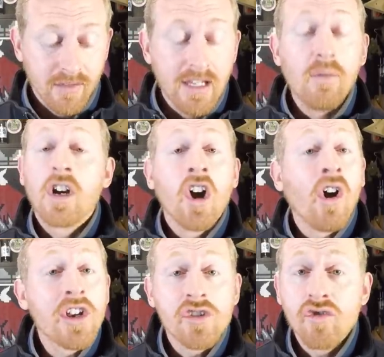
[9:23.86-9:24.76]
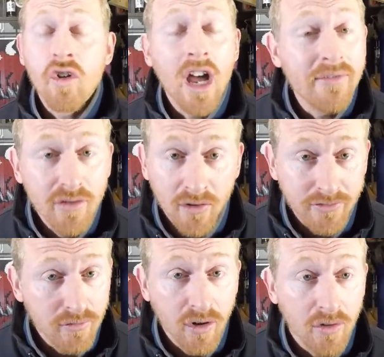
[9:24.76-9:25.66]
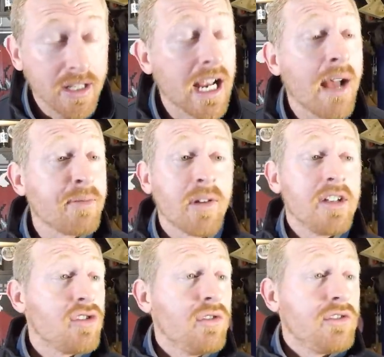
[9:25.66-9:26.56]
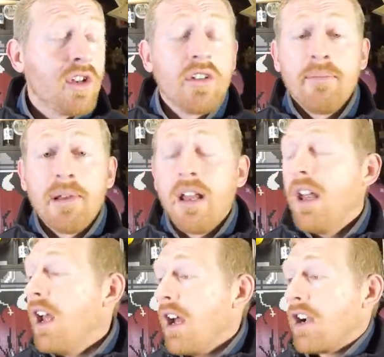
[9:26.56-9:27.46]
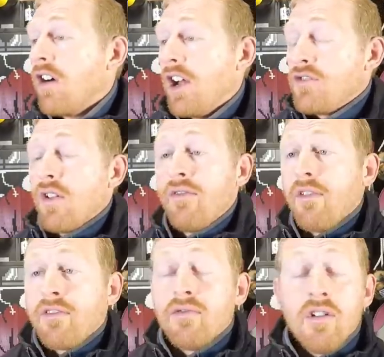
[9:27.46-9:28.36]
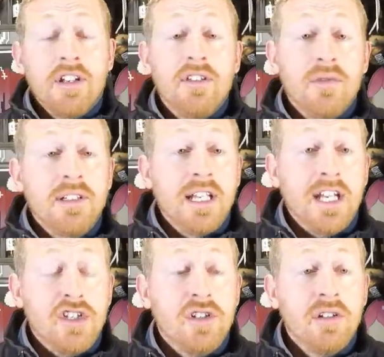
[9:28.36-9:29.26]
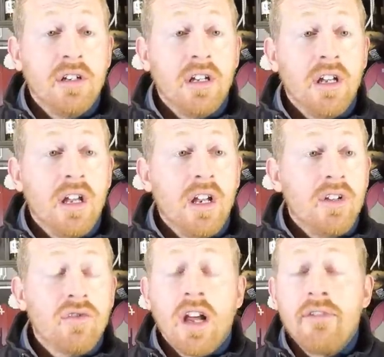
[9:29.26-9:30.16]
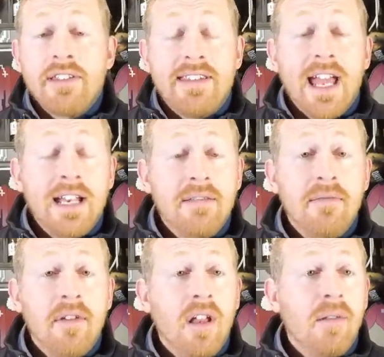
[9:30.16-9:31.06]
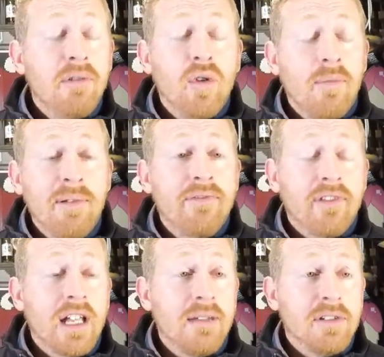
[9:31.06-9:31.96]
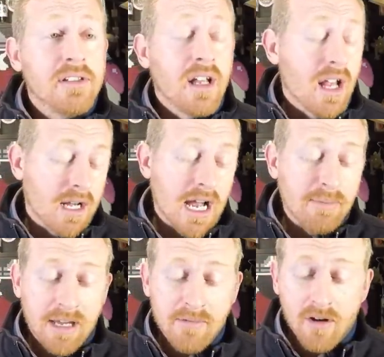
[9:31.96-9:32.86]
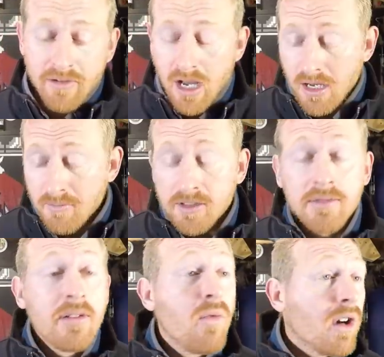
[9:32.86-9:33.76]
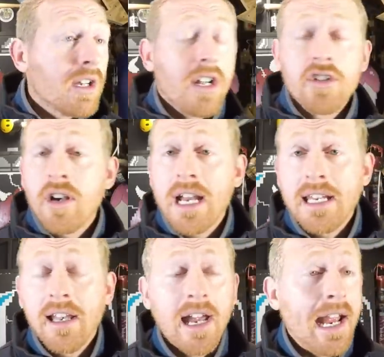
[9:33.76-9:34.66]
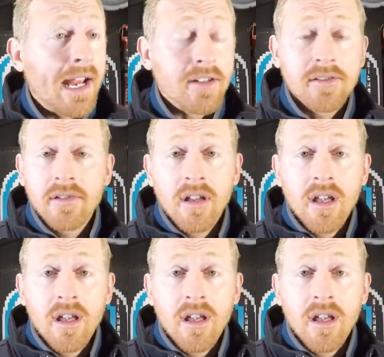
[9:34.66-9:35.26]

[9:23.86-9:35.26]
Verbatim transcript: There were cars driving off the road. The cops probably showed up. A car drove off the road into a ditch. Driver dead. Blew up in flames. So a cop came over. Oh, he must have been working on Dracula X.